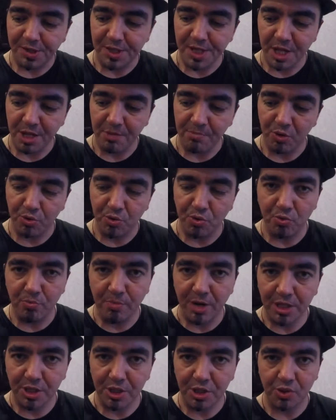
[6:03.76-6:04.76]
the animal too
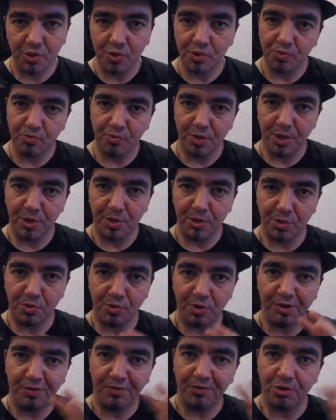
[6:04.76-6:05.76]
much when
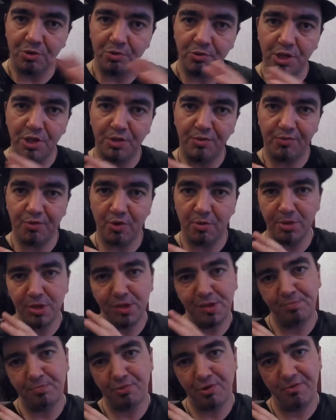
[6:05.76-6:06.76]
transferring it from
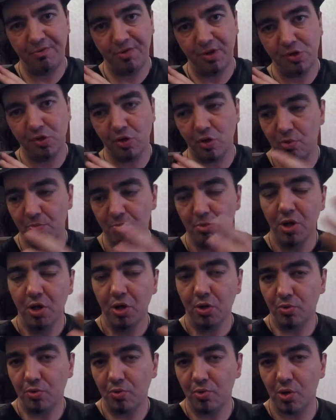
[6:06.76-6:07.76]
its previous home
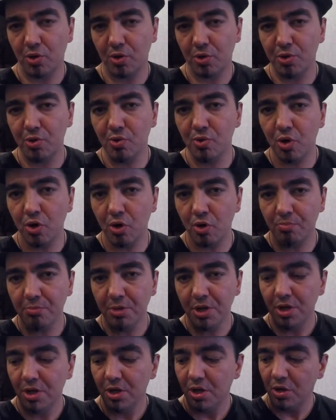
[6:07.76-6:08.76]
to your new
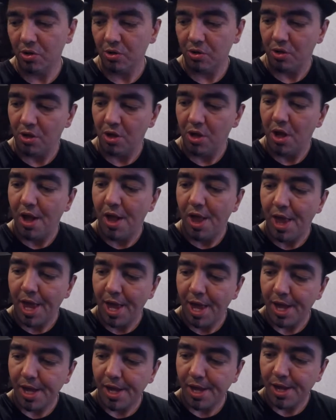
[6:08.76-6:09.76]
home,
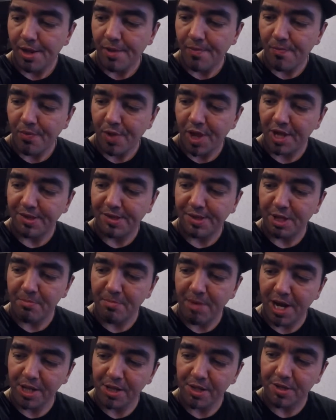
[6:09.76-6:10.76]
and as they
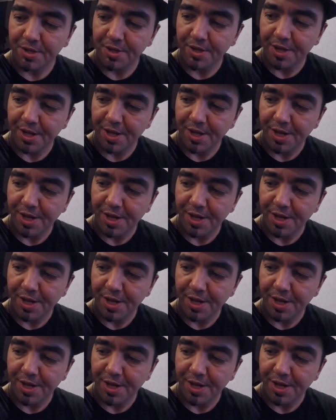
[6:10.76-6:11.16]
might